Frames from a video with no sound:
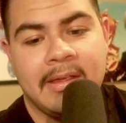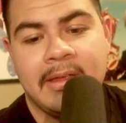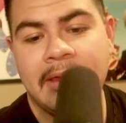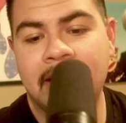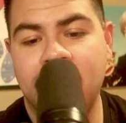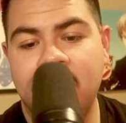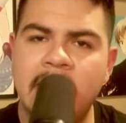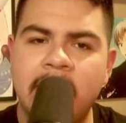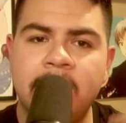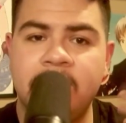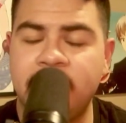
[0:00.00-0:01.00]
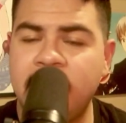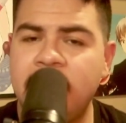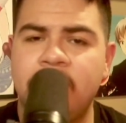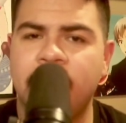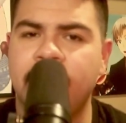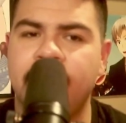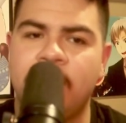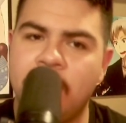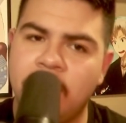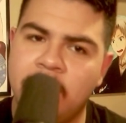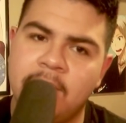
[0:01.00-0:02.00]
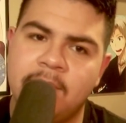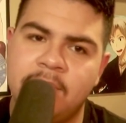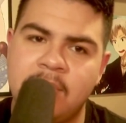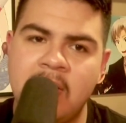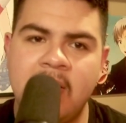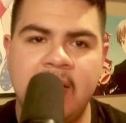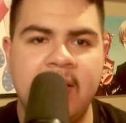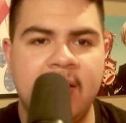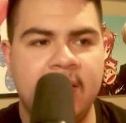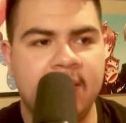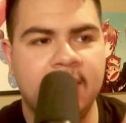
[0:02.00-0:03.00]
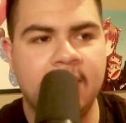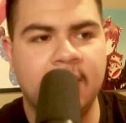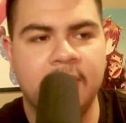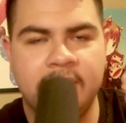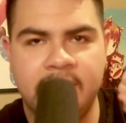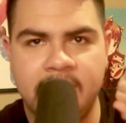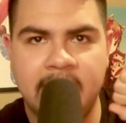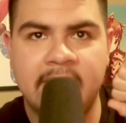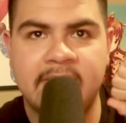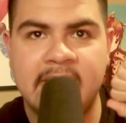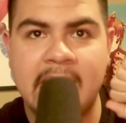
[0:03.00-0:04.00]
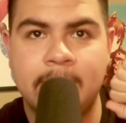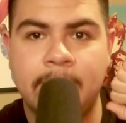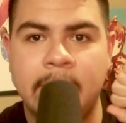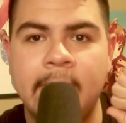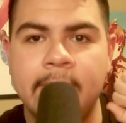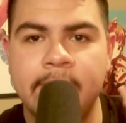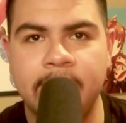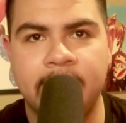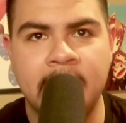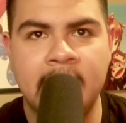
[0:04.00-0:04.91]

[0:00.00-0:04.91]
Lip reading: in how their skin sort of curves at their exact pose,